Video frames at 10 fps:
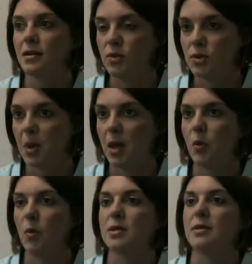
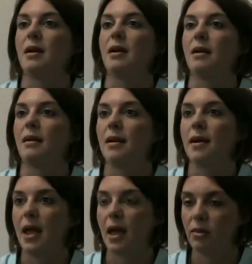newspaper was there,
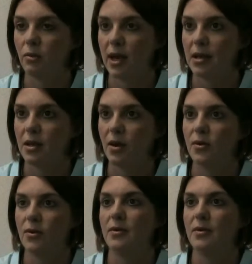and the radio.